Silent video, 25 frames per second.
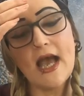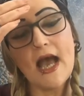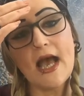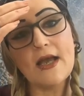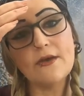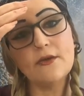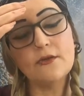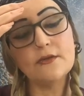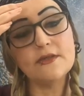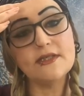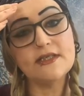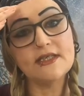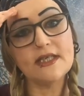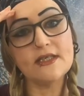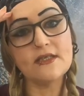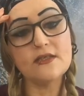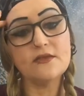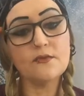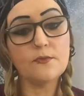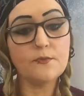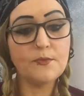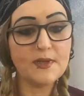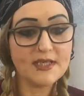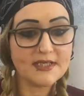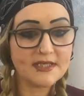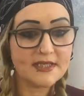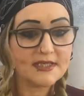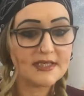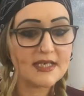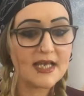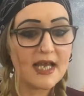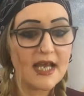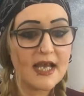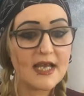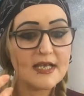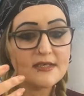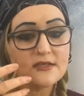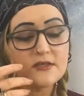I'm going to send you some business
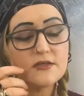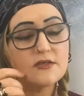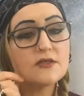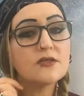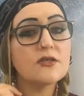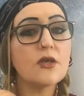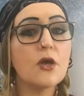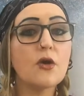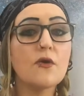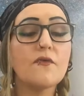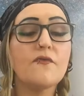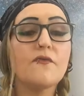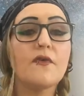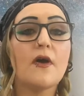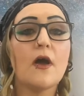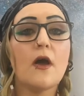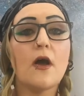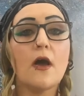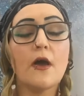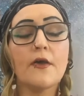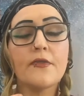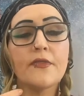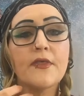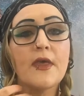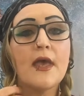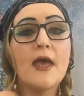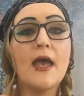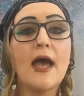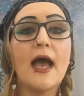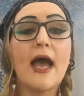cards and so forth.